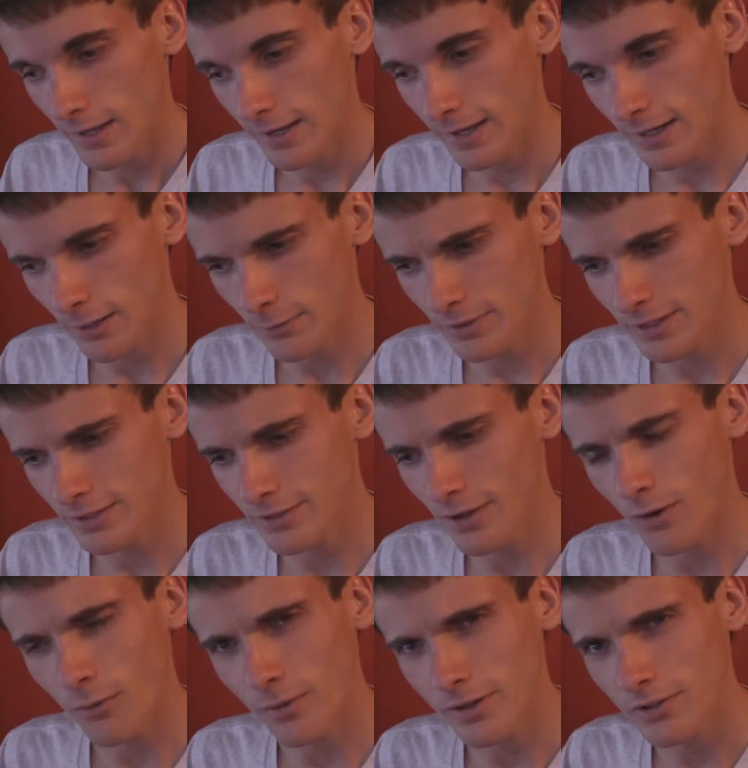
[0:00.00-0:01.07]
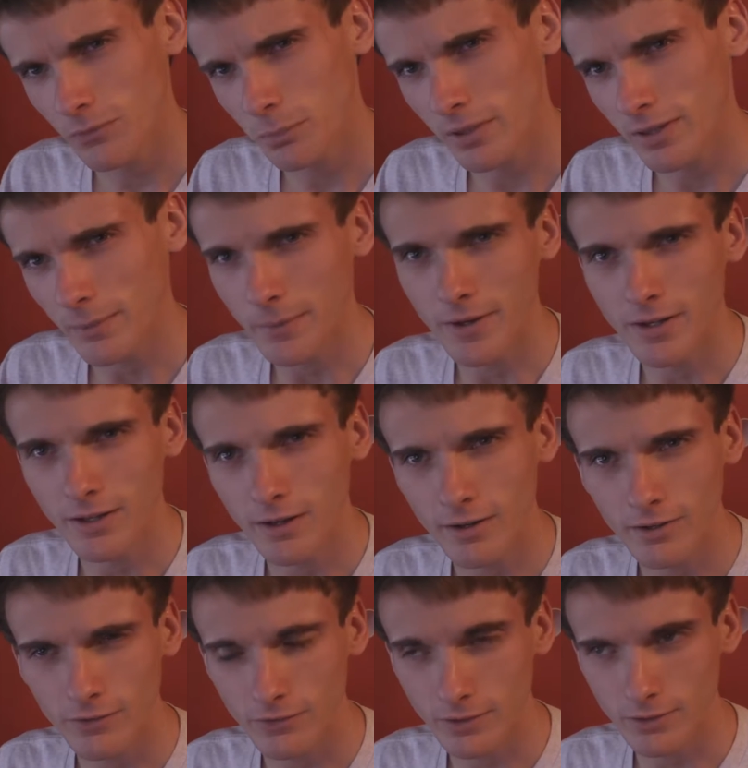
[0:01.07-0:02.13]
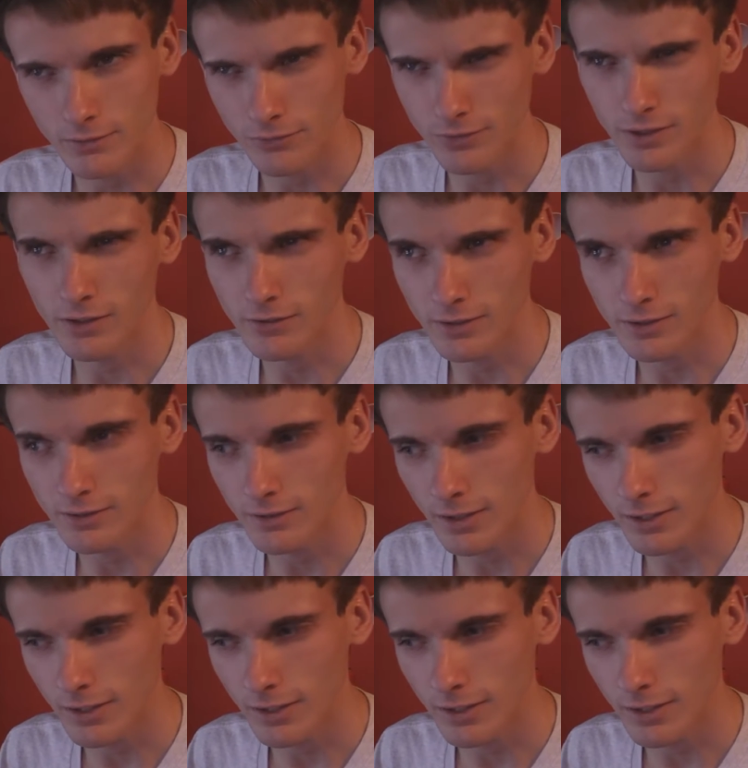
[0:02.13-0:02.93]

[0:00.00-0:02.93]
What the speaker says: and I really don't want to spend the money honestly to fix it.